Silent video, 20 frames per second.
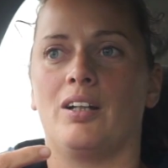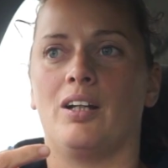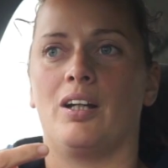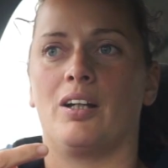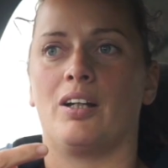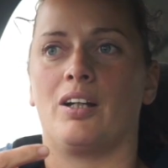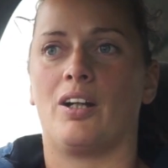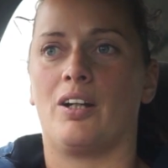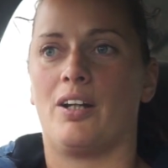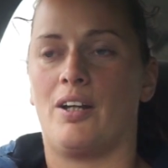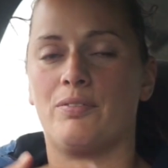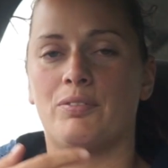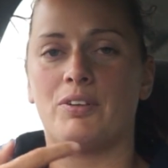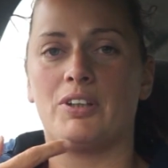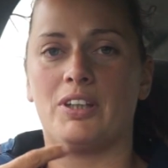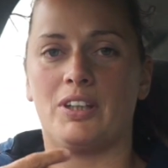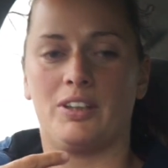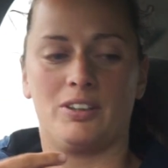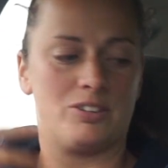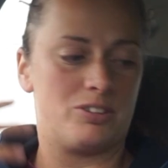I got
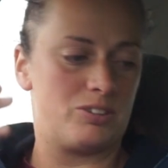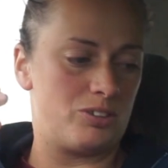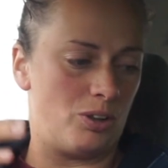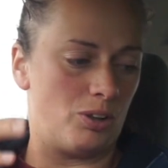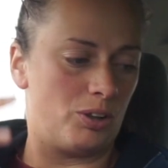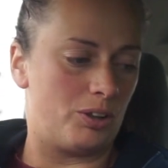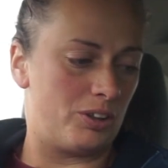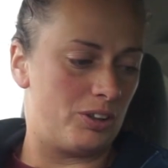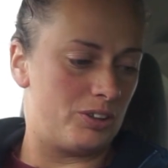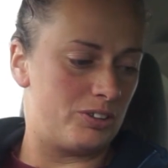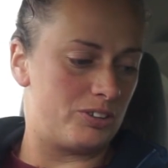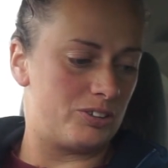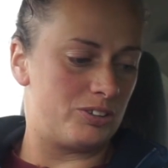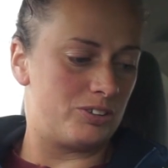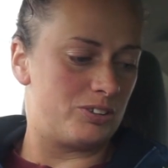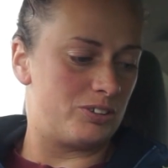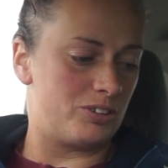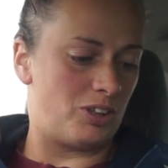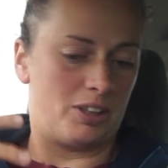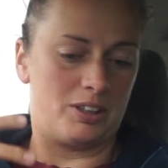everything sorted,
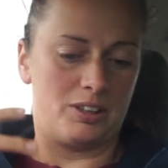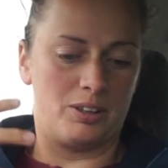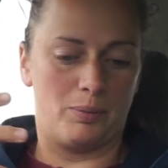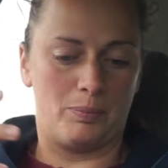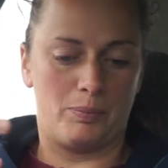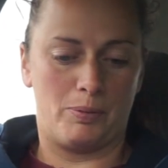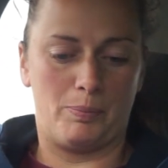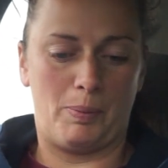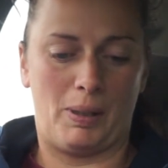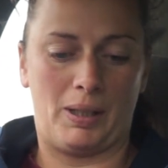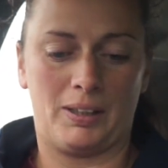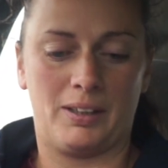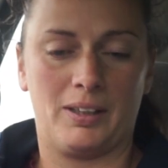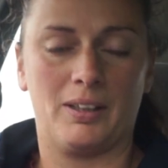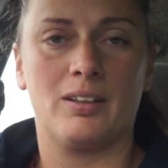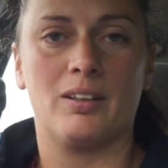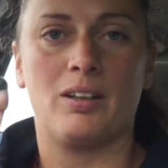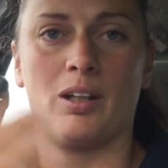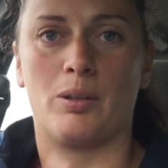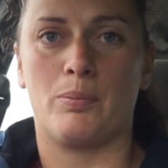tidied up the back,
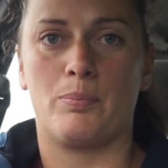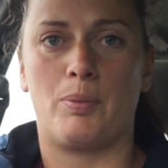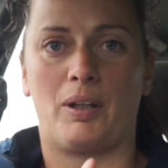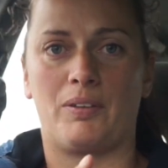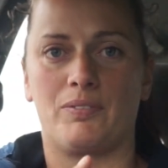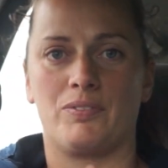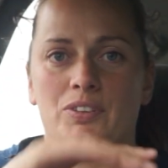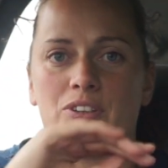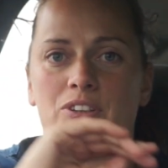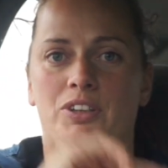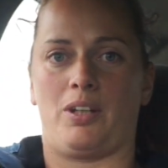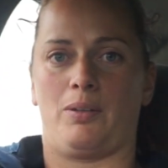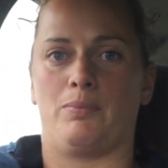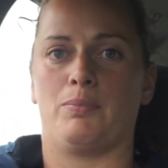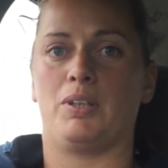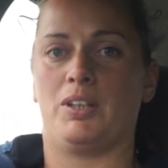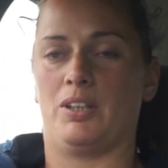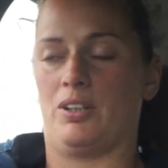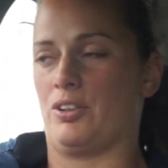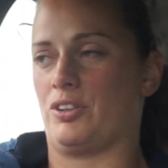got the breakfast. I'm
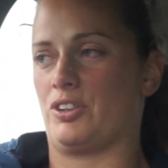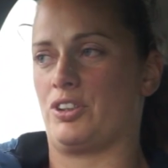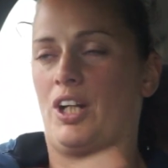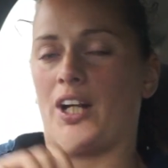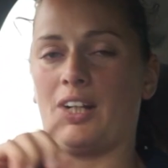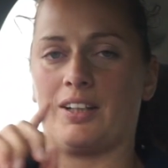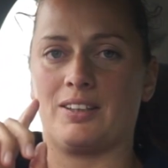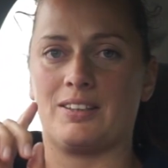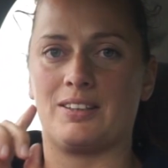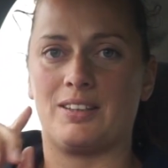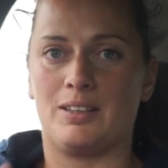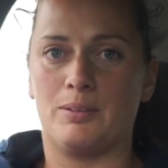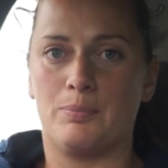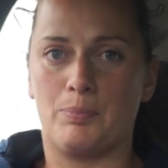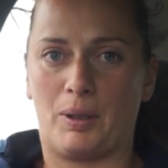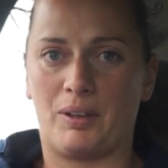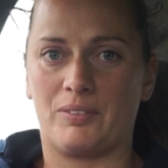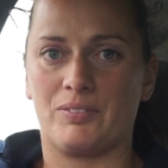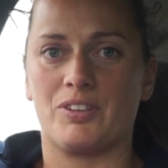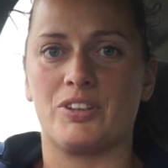in here starting to eat
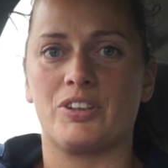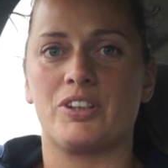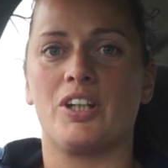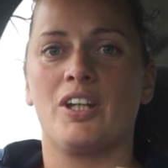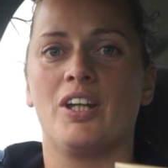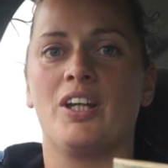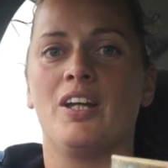breakfast.